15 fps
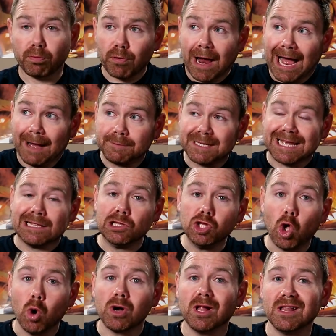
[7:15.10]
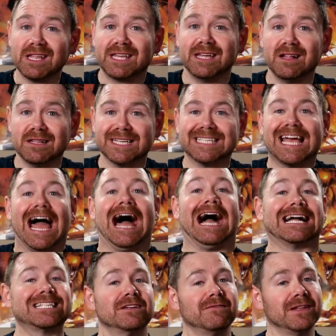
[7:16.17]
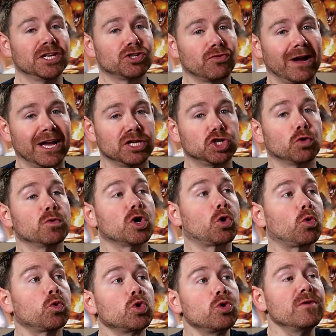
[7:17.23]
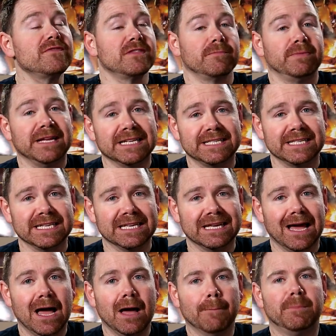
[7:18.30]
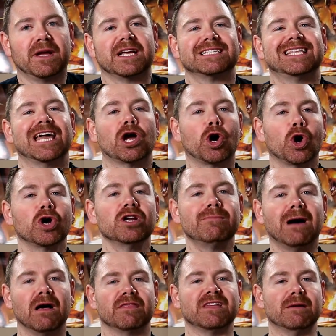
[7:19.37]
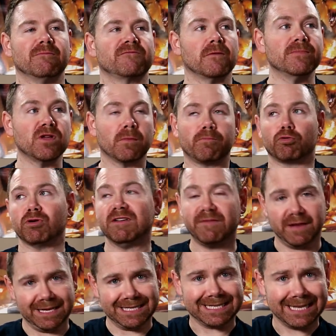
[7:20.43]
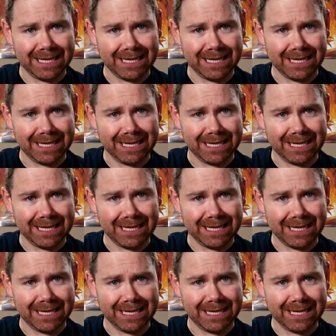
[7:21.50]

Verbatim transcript: perhaps a local guild is actively trying to recruit the PC because they heard about them from their previous